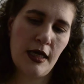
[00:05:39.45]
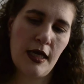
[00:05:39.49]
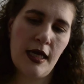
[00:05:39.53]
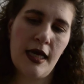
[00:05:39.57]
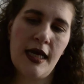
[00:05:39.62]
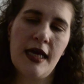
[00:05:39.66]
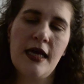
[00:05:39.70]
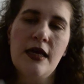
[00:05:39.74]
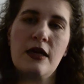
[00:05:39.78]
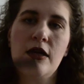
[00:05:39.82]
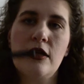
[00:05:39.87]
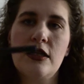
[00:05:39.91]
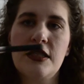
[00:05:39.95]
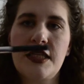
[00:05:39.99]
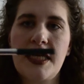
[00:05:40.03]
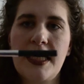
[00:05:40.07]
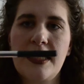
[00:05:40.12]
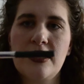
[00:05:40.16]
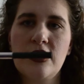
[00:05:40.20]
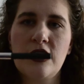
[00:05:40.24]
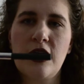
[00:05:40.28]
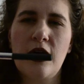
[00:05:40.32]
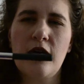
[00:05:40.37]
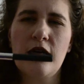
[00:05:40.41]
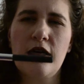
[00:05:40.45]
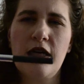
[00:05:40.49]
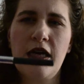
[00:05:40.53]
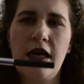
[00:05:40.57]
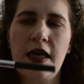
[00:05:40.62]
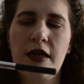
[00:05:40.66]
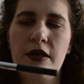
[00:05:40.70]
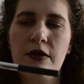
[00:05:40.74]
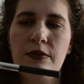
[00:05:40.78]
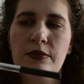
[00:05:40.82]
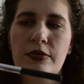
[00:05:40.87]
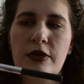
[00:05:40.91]
angled
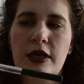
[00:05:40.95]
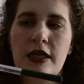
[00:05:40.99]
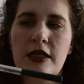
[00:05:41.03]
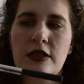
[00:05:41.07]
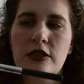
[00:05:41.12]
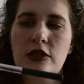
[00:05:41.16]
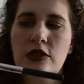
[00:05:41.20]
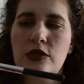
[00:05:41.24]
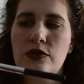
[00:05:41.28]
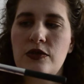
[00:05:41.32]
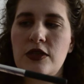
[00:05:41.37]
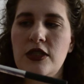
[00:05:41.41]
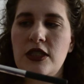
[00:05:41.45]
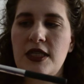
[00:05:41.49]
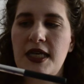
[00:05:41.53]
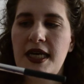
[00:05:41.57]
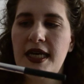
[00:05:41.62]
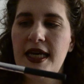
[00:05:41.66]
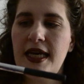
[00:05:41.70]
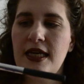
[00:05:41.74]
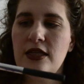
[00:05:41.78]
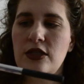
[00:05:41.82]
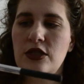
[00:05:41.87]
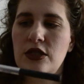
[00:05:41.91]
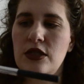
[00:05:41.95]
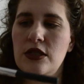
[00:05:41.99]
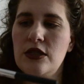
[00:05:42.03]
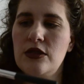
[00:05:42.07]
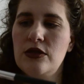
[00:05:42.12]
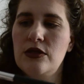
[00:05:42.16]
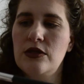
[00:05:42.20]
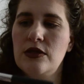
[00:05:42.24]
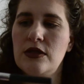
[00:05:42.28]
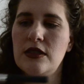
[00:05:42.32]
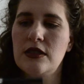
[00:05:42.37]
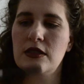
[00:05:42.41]
eyeshadow brush, which I actually
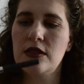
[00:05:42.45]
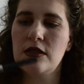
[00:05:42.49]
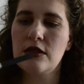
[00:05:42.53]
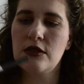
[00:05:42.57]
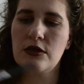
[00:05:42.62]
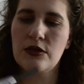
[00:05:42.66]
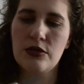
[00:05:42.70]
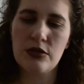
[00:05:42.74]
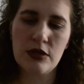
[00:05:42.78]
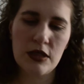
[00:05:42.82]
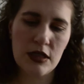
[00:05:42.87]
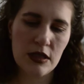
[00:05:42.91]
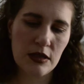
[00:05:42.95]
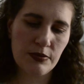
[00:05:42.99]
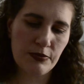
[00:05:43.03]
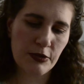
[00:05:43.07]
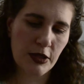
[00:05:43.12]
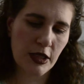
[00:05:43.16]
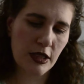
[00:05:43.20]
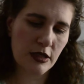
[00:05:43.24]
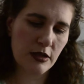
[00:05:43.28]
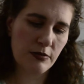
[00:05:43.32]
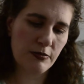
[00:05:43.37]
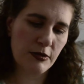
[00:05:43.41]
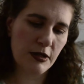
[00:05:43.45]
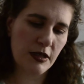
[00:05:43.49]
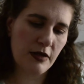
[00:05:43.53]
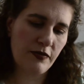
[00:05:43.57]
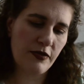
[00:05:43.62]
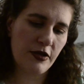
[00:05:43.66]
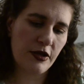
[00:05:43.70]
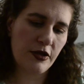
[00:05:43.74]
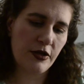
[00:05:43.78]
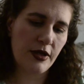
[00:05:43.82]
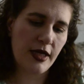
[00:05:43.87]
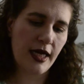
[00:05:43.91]
use as a crease brush, believe
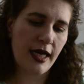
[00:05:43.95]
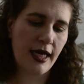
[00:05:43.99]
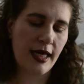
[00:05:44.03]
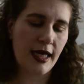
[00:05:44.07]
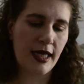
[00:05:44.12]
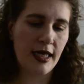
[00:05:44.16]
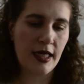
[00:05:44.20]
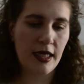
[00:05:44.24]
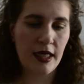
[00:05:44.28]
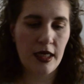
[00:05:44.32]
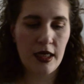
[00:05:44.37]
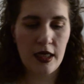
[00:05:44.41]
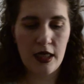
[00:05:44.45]
it or not.